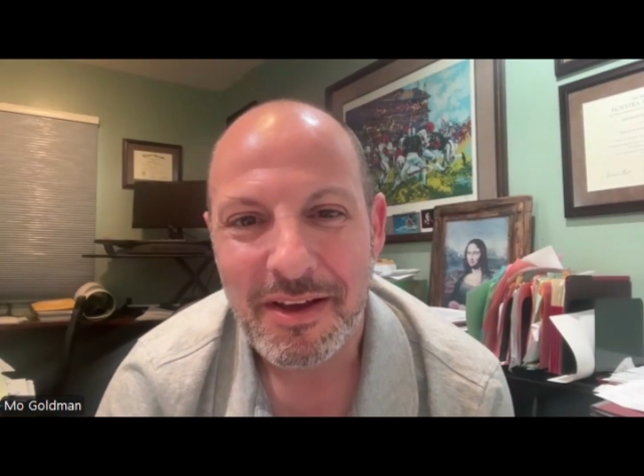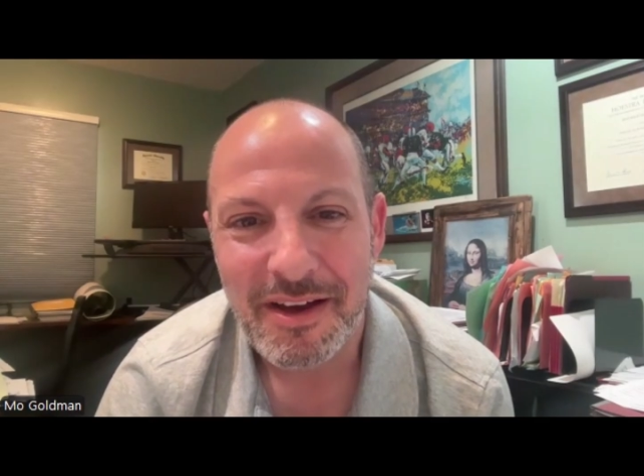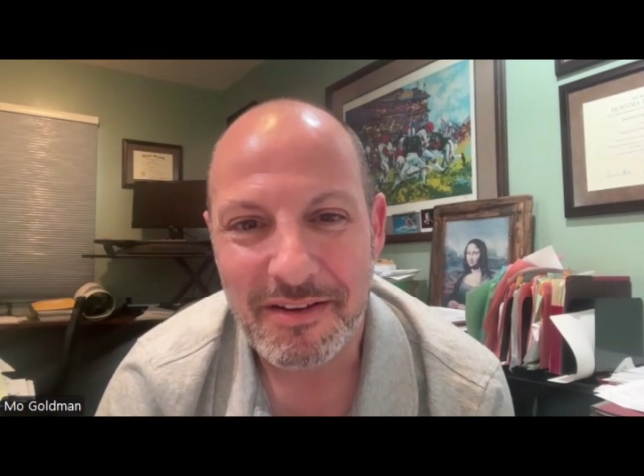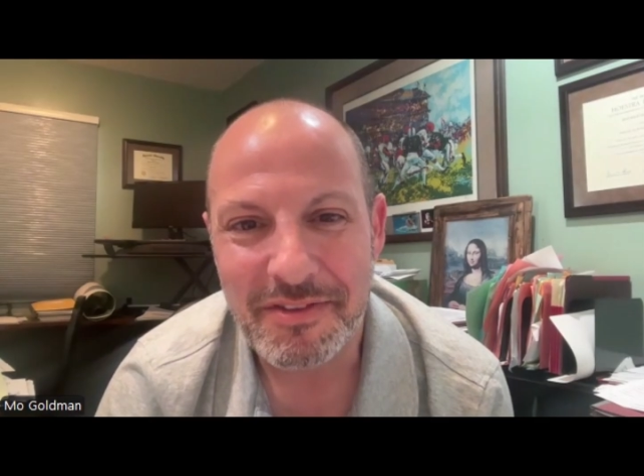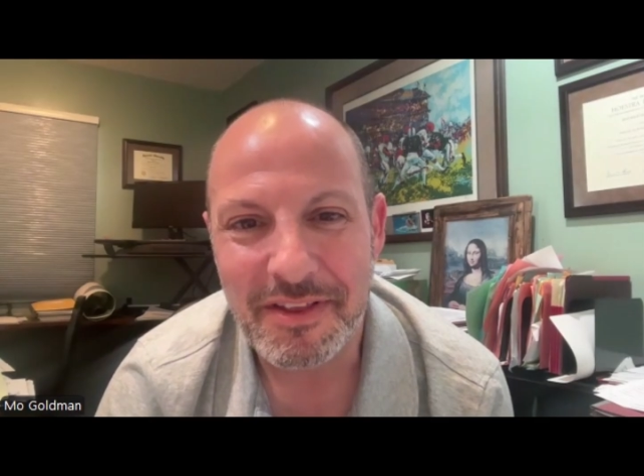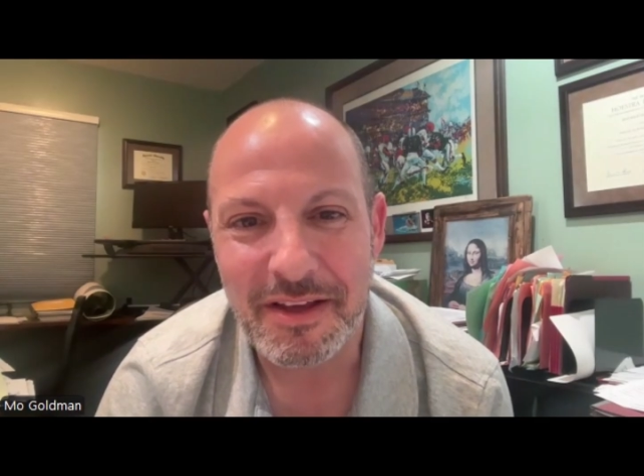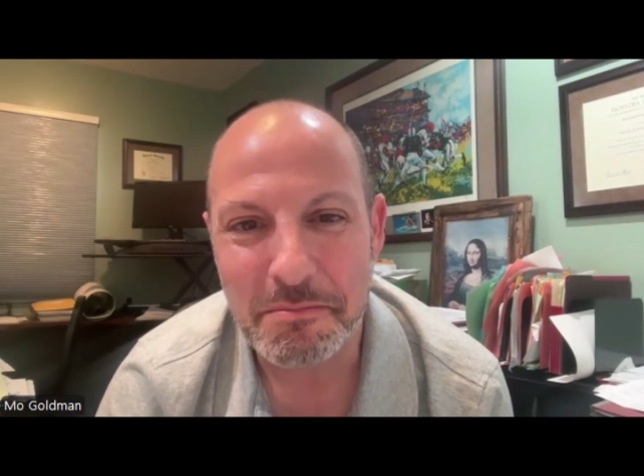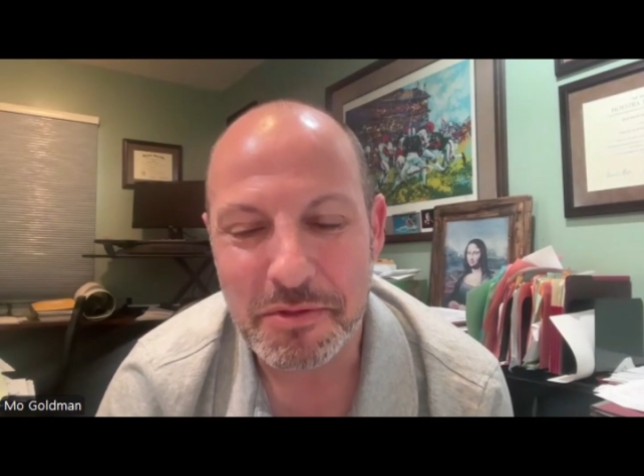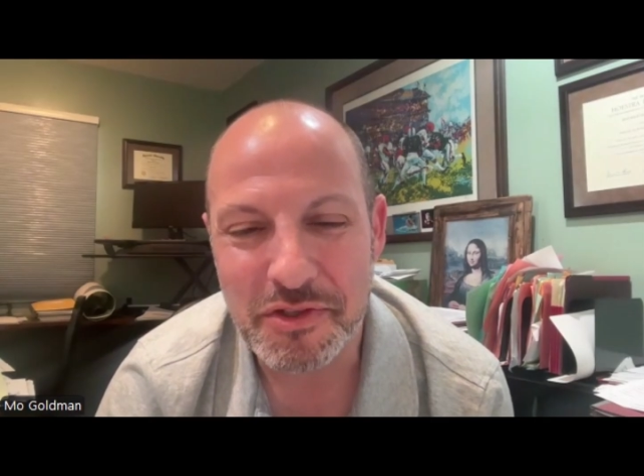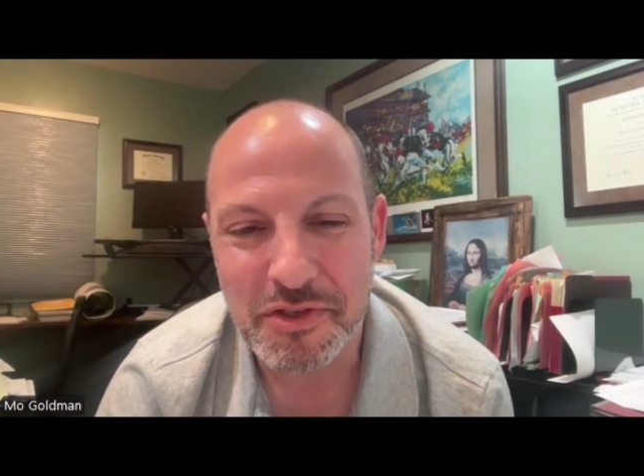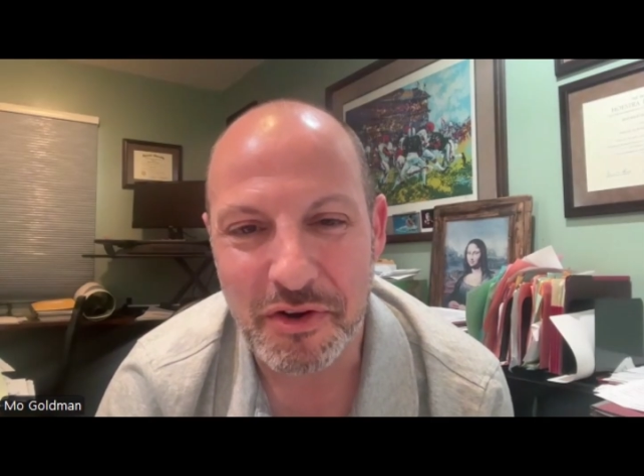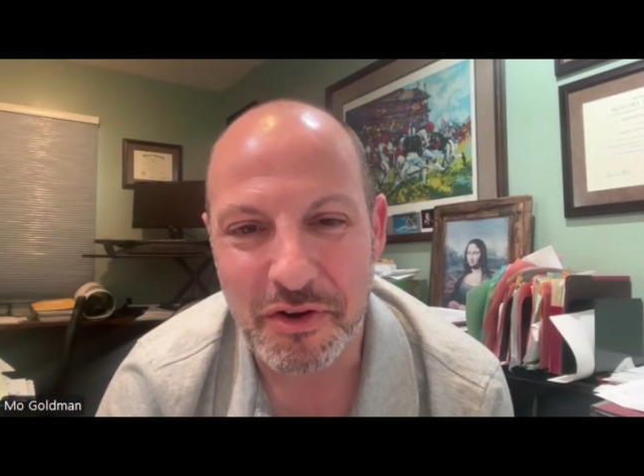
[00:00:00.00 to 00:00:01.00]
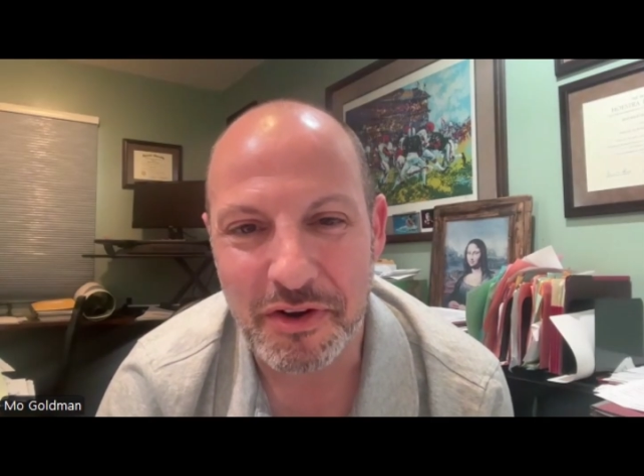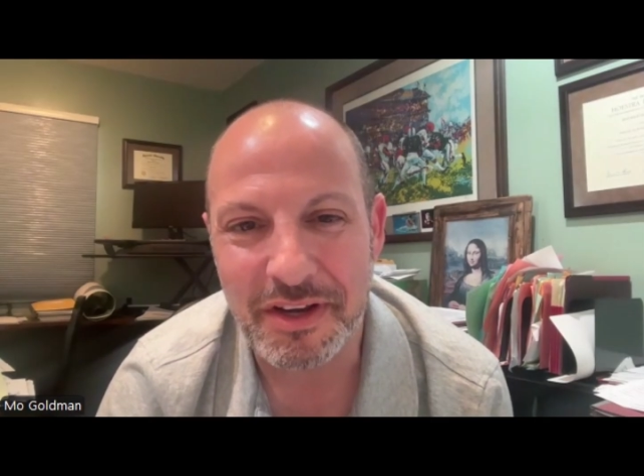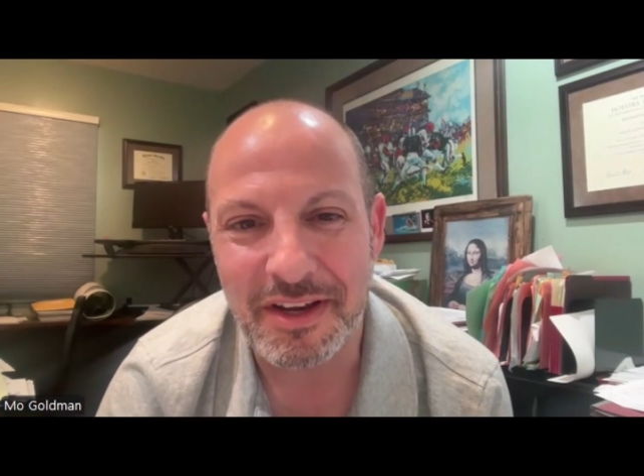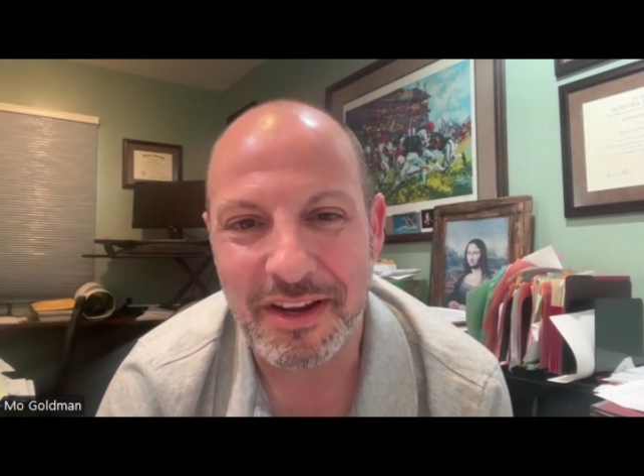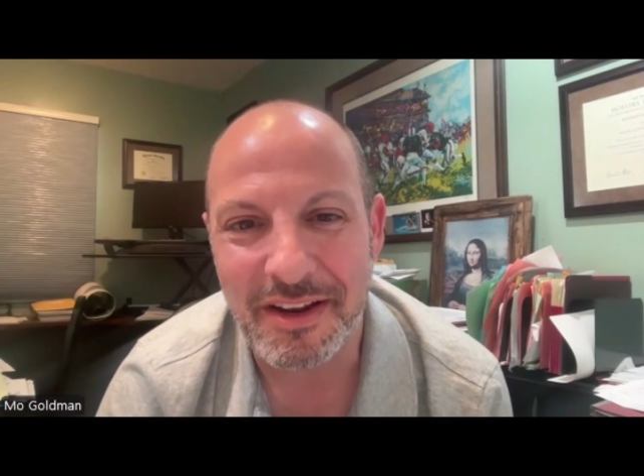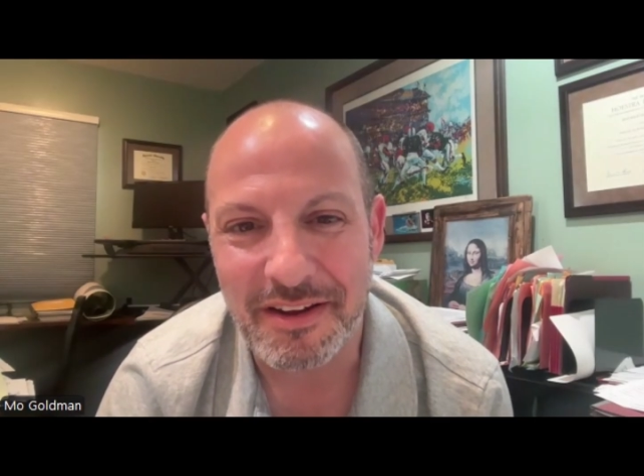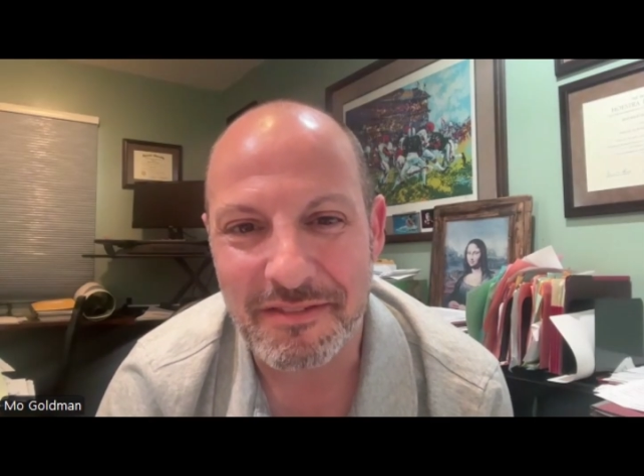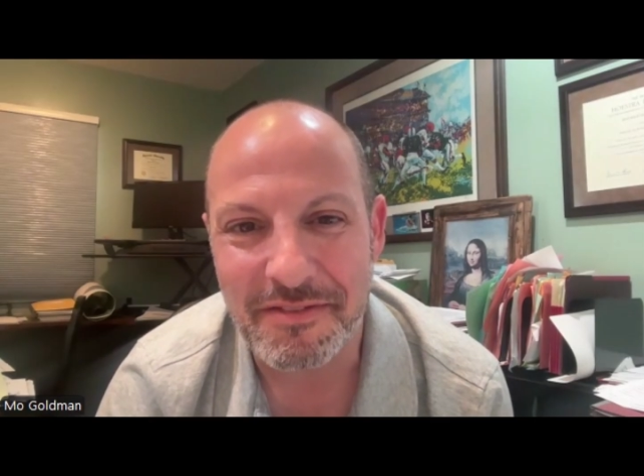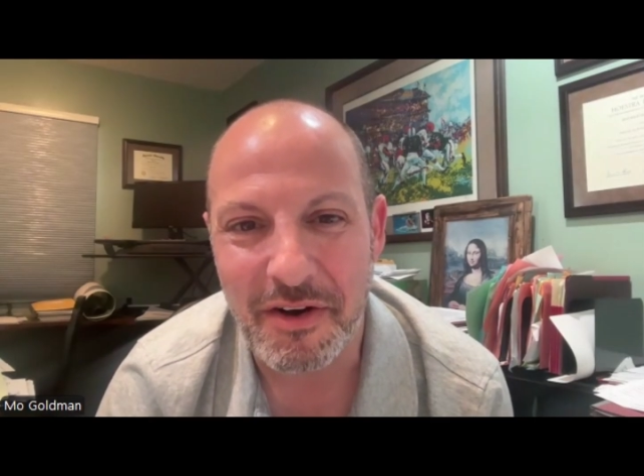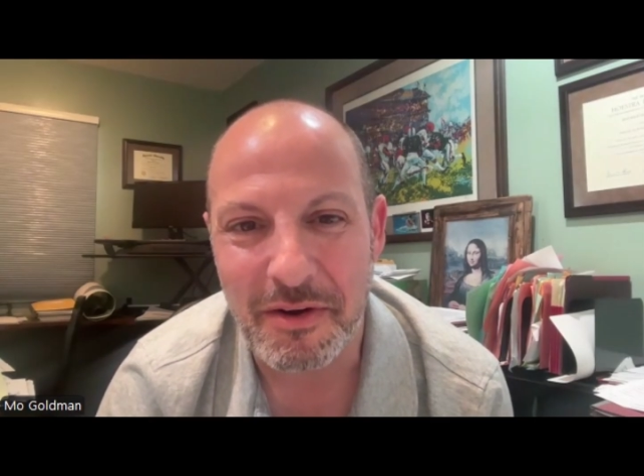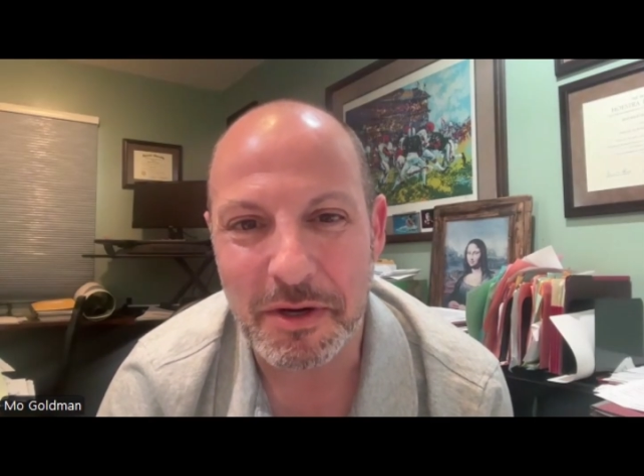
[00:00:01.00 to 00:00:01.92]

of the absurdity of our